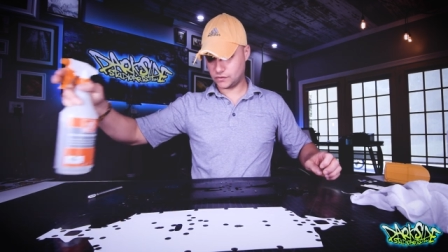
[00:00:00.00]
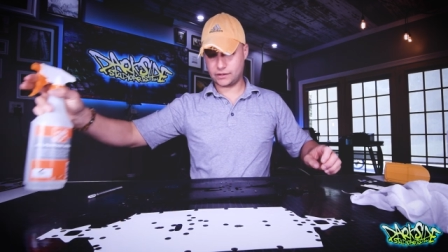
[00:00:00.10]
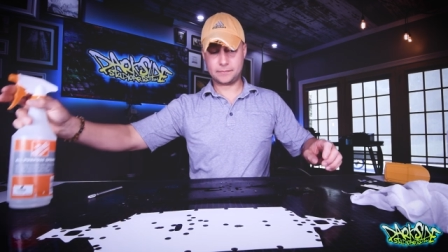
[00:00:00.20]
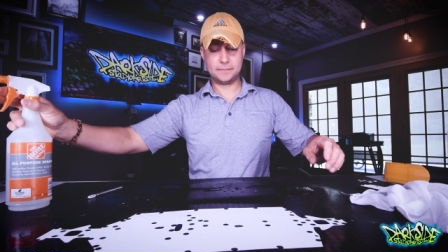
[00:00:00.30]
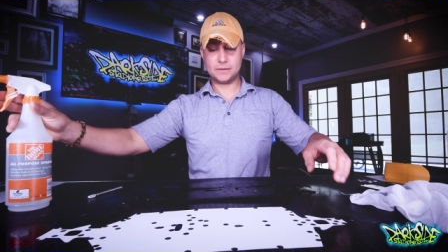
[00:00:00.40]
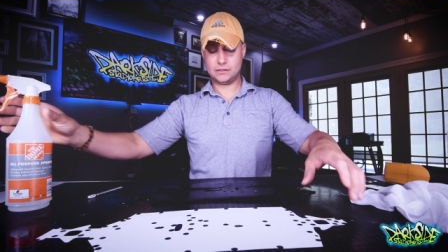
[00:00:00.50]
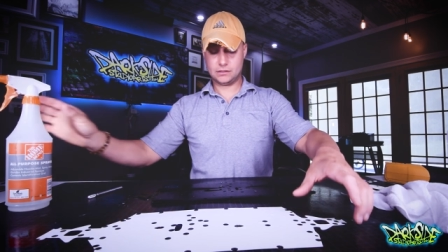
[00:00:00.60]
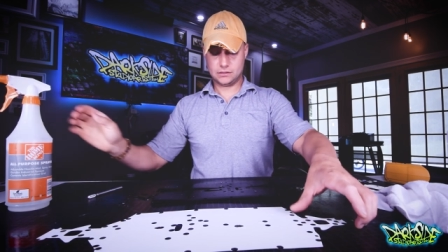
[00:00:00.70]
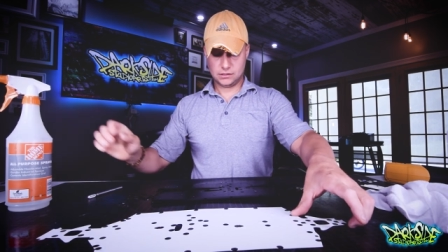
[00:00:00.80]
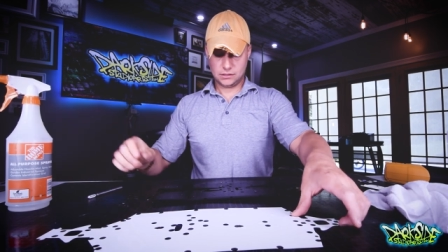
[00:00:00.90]
Okay?
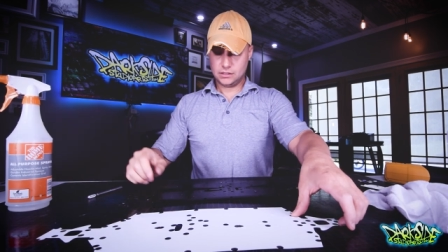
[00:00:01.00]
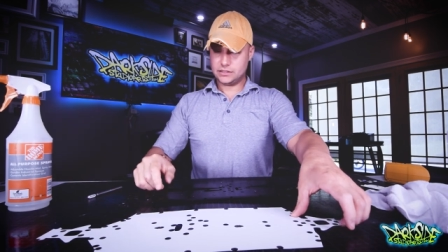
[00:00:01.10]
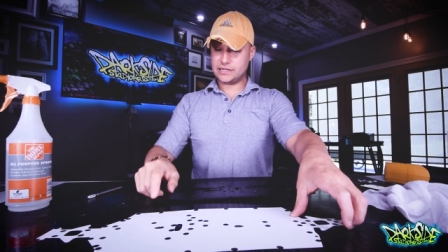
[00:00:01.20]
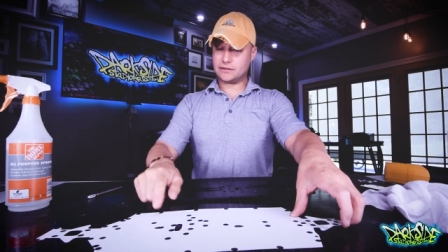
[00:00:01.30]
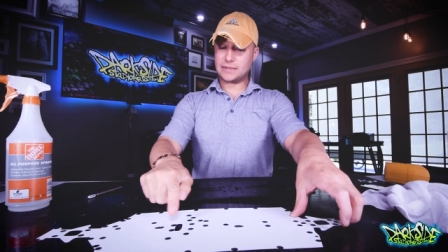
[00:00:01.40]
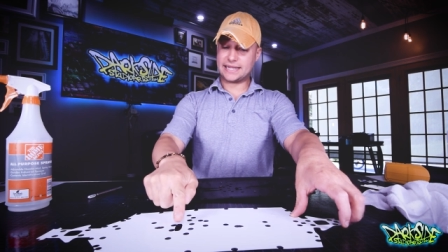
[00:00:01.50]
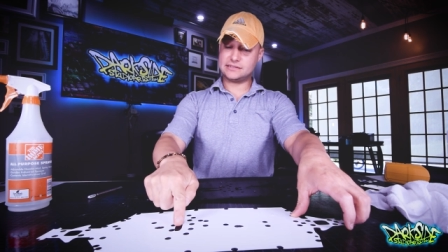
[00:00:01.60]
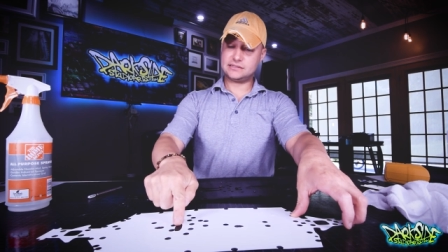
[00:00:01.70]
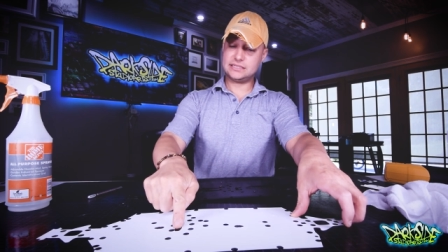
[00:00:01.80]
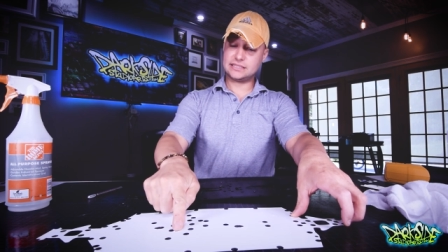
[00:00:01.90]
Now, I
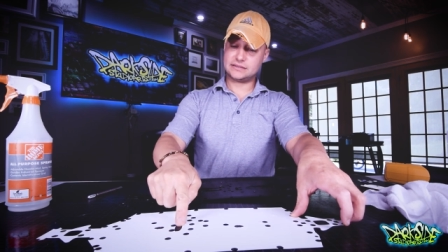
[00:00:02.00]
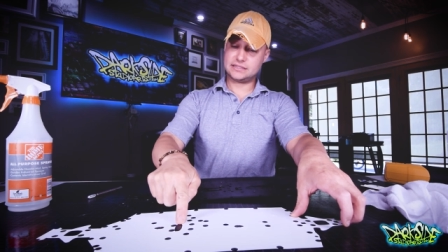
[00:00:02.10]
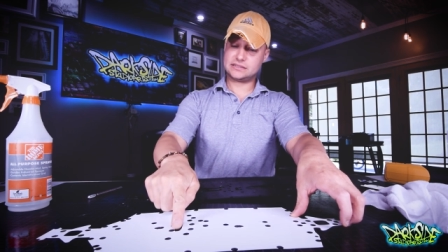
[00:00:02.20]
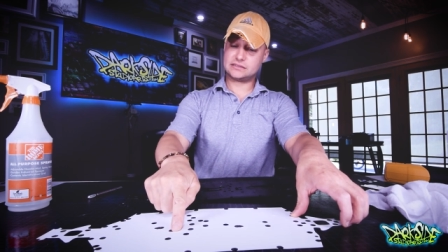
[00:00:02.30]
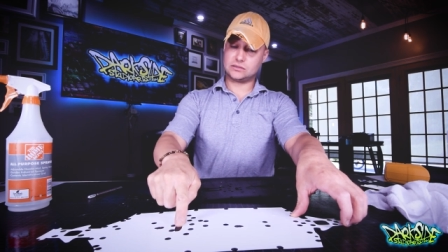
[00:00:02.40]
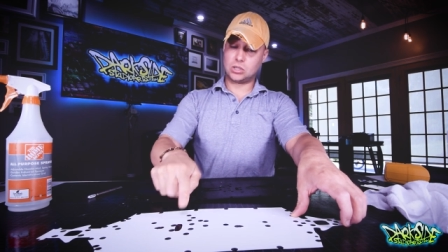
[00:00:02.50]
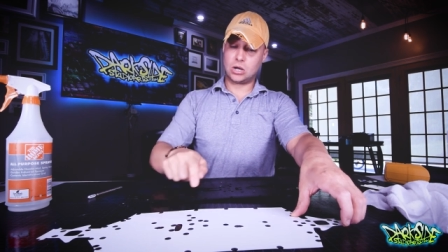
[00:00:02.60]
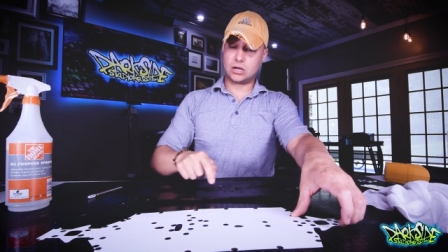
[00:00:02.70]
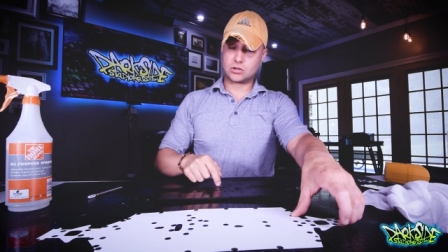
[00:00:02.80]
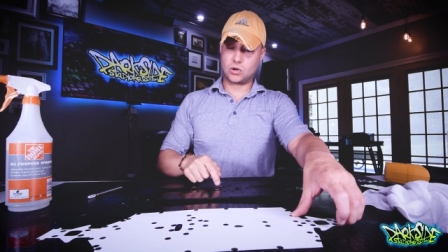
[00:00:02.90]
can see that this
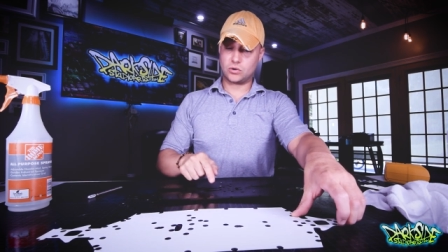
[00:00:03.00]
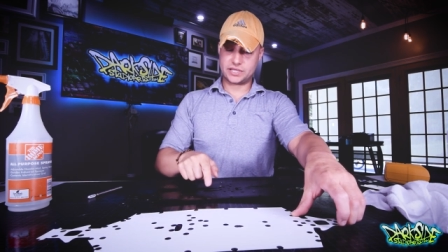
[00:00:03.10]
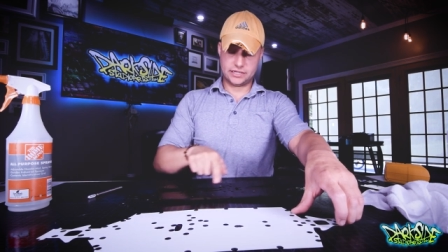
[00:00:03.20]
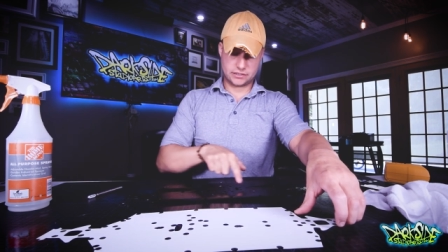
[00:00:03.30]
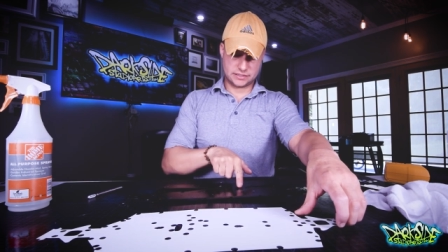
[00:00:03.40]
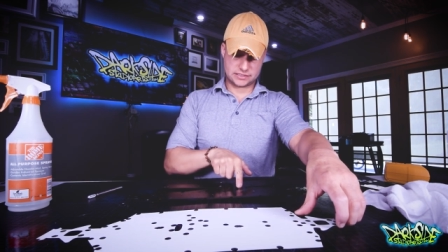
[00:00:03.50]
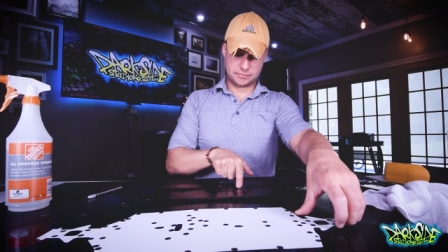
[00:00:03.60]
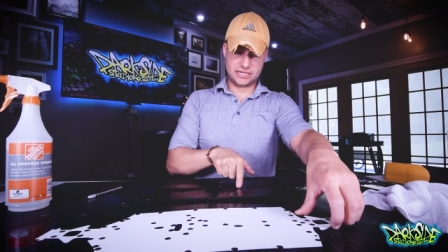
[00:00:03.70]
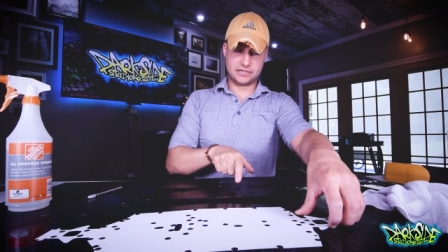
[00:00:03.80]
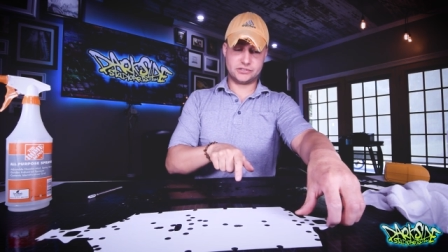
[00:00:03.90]
long hole here is
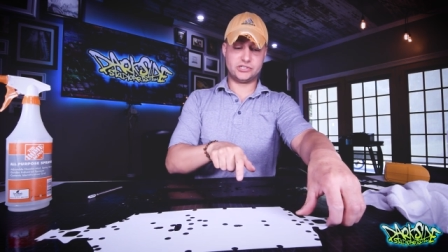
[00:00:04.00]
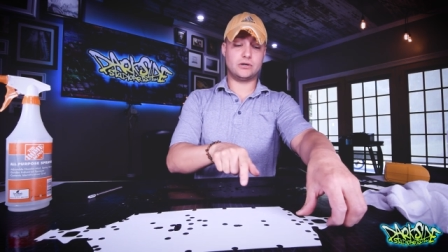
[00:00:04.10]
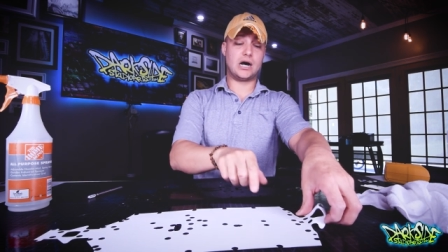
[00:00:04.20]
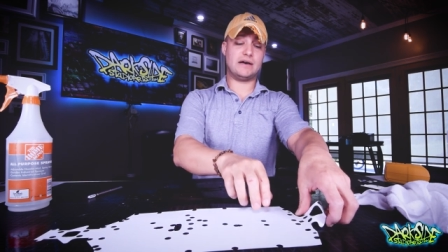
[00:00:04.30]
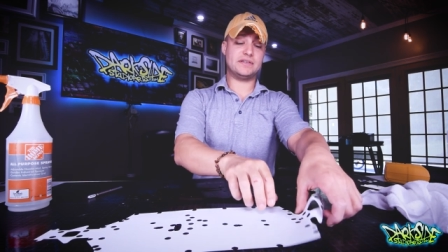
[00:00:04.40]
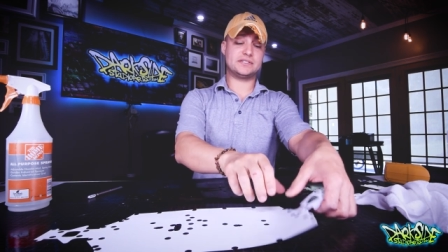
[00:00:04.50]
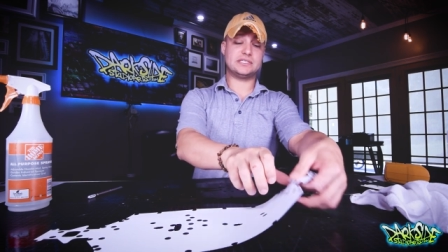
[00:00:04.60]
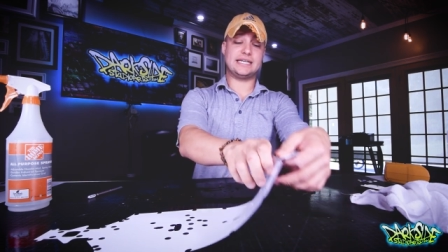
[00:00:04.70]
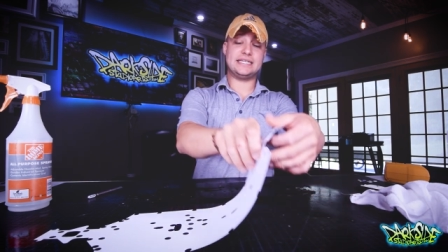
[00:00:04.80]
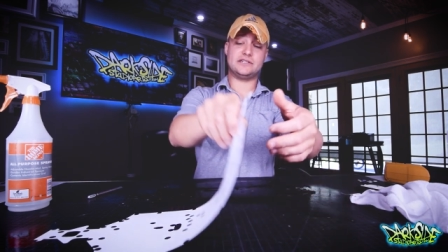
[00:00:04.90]
up here, so
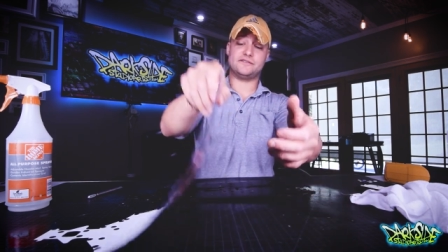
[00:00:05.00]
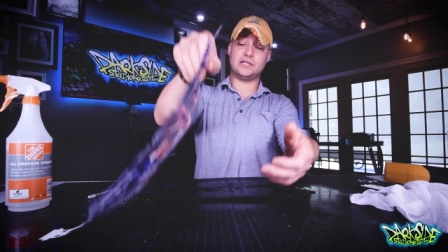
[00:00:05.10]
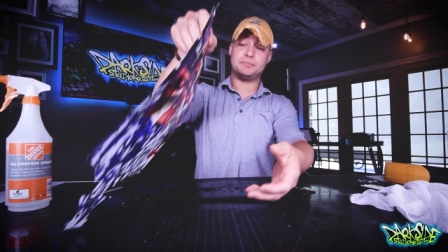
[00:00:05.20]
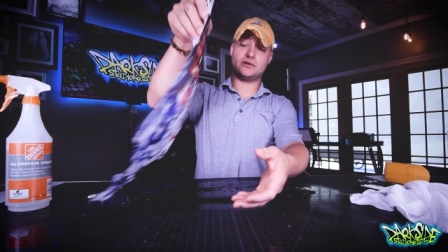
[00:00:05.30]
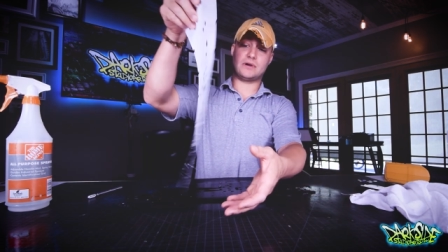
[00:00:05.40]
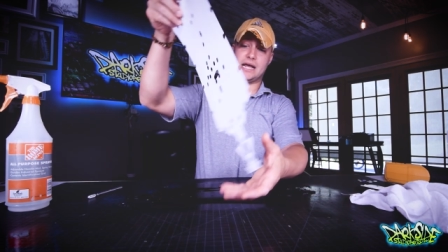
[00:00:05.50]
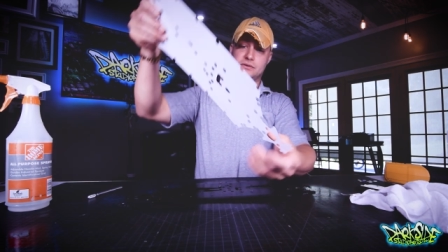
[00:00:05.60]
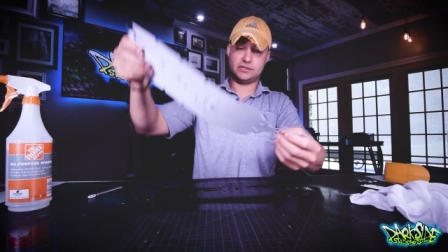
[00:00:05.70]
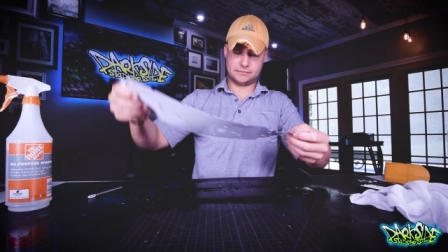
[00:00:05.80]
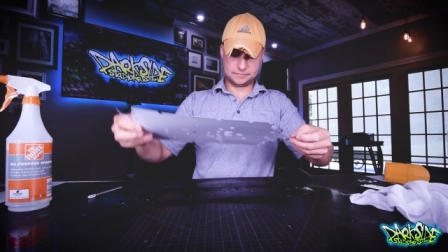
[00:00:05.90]
obviously I need to flip it
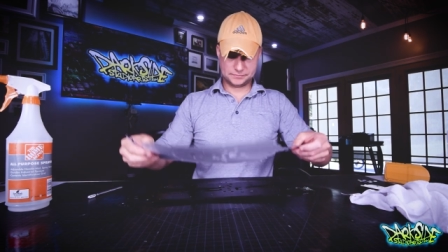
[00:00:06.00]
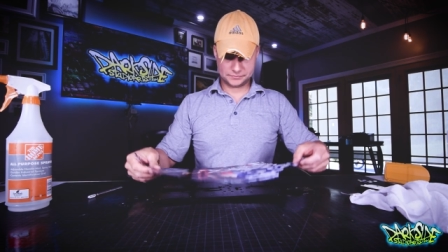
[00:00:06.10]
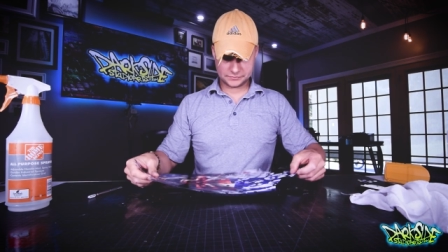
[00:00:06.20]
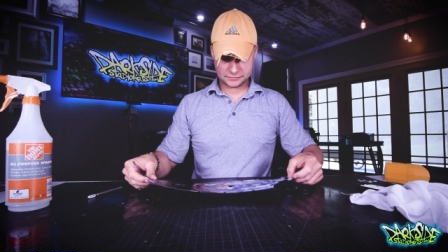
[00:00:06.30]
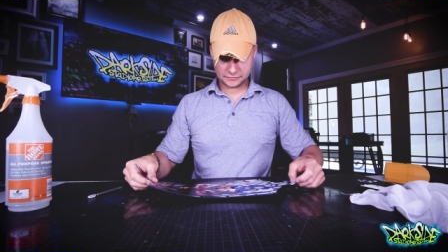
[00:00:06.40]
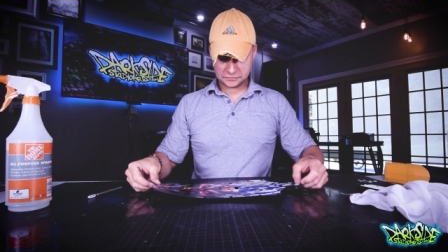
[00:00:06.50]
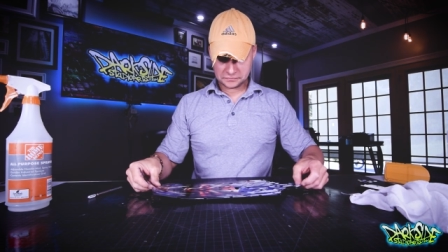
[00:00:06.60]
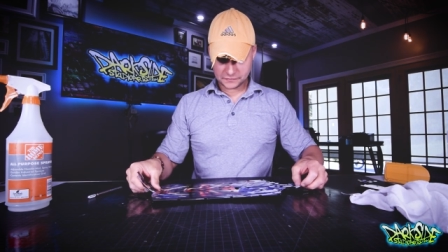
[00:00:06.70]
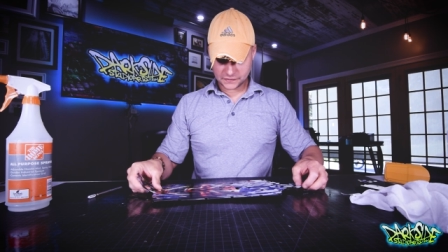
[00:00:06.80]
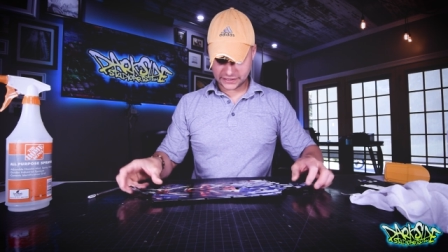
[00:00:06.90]
around
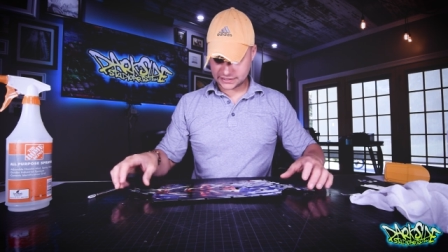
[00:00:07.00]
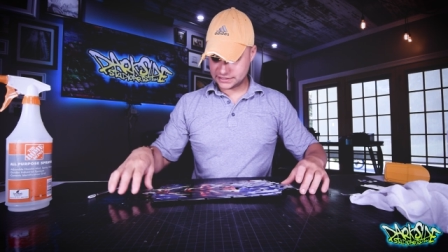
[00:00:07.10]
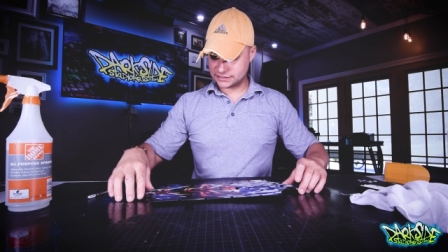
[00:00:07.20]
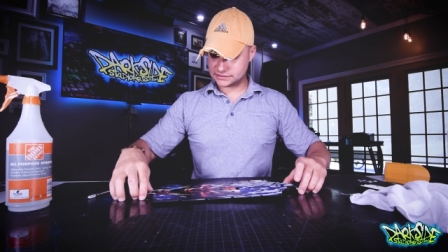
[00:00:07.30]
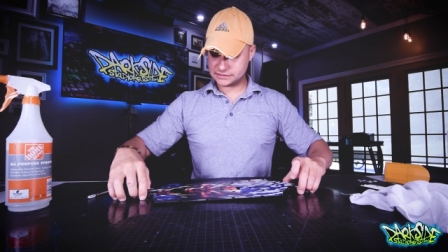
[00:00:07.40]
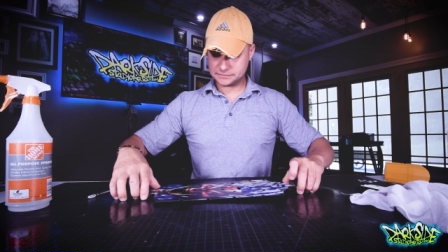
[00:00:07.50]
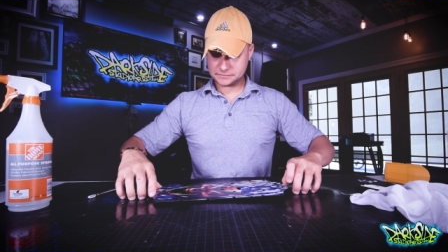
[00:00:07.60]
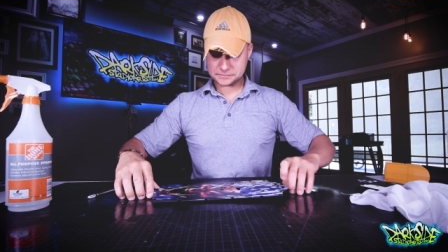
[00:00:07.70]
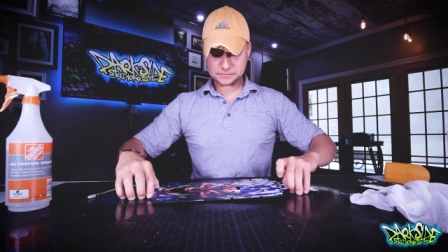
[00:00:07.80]
like this.